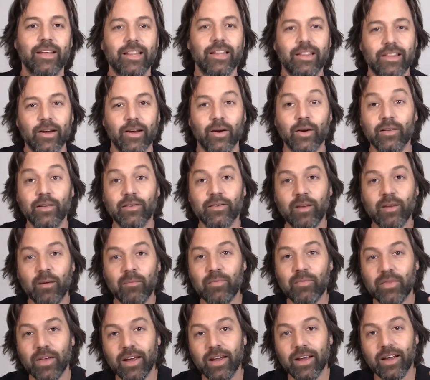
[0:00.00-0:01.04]
there is
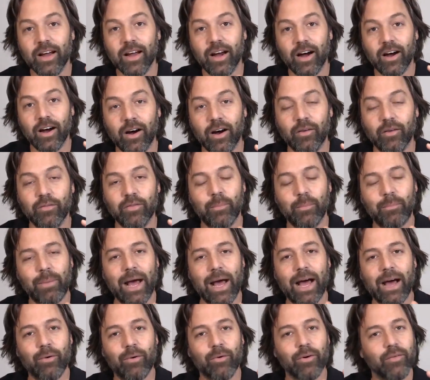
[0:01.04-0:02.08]
something of the
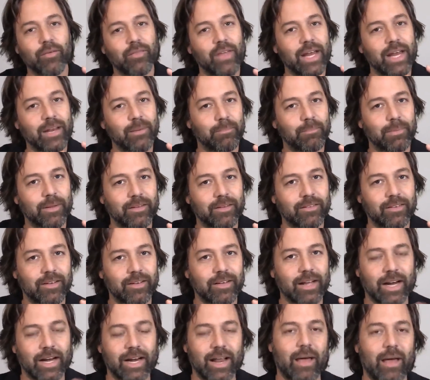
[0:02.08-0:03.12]
power of that implicit
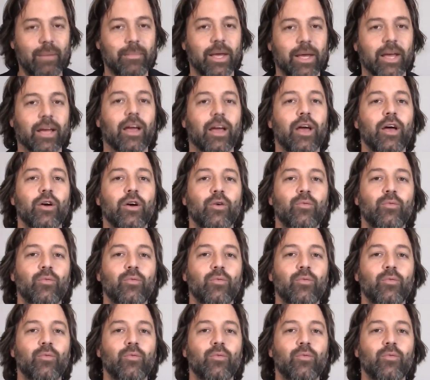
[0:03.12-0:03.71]
dynamic